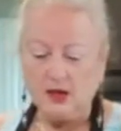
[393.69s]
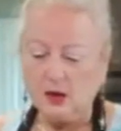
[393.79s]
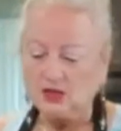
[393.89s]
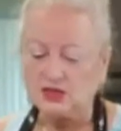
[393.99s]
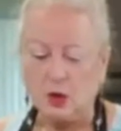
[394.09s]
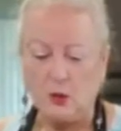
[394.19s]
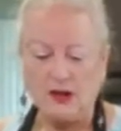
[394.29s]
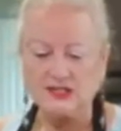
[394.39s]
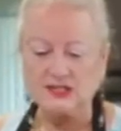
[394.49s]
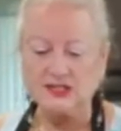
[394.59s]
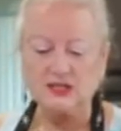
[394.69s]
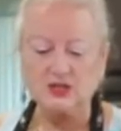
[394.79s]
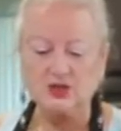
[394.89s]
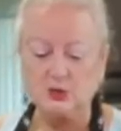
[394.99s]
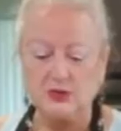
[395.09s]
So as this is
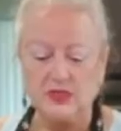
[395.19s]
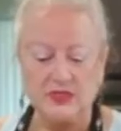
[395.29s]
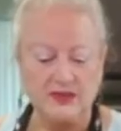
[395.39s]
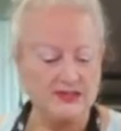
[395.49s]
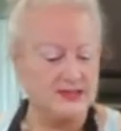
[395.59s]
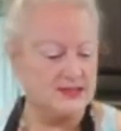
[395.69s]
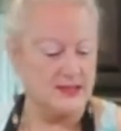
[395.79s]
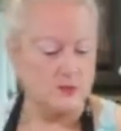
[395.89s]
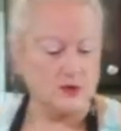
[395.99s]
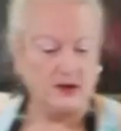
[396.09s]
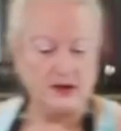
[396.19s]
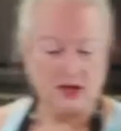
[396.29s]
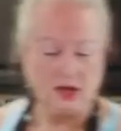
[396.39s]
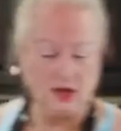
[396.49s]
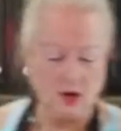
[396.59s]
doing this thing right
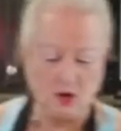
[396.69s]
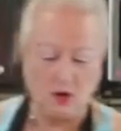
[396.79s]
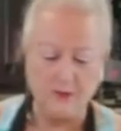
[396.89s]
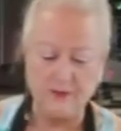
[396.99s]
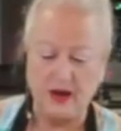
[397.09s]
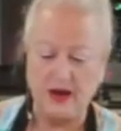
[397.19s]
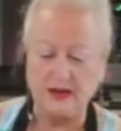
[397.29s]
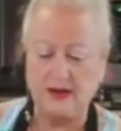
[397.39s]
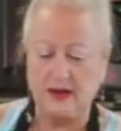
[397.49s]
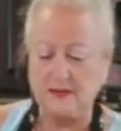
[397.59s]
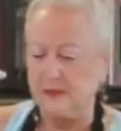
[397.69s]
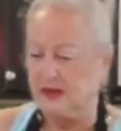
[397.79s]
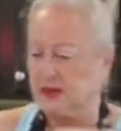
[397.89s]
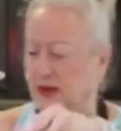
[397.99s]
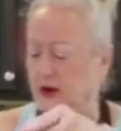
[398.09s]
here, I got my
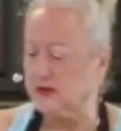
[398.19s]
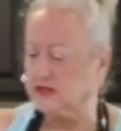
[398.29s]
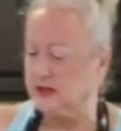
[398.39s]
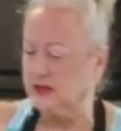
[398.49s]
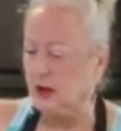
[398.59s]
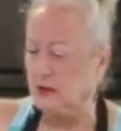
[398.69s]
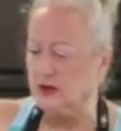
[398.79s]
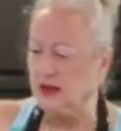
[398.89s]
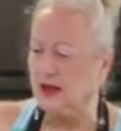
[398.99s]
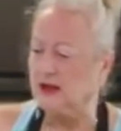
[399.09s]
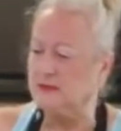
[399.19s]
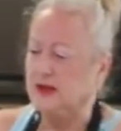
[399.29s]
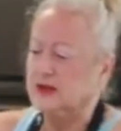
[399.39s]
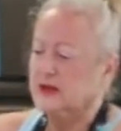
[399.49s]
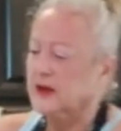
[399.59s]
carrots. Now I'm going to add my
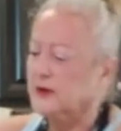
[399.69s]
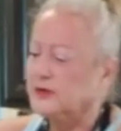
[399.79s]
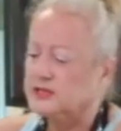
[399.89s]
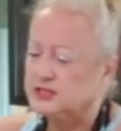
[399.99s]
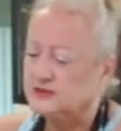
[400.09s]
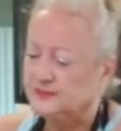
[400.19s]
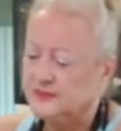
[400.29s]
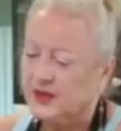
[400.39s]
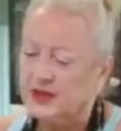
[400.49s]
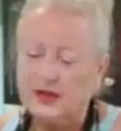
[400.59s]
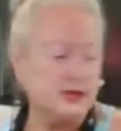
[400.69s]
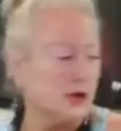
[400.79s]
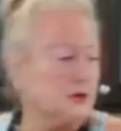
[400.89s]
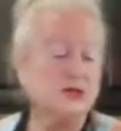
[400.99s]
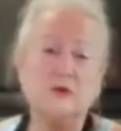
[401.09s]
carrots.
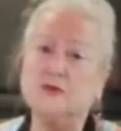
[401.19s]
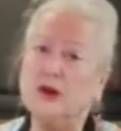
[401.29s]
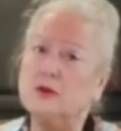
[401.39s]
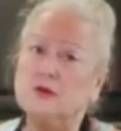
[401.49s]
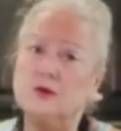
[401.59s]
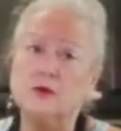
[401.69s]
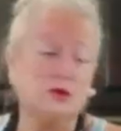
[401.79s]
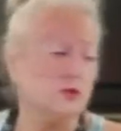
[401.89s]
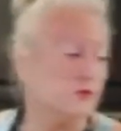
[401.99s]
Carrots are very, very good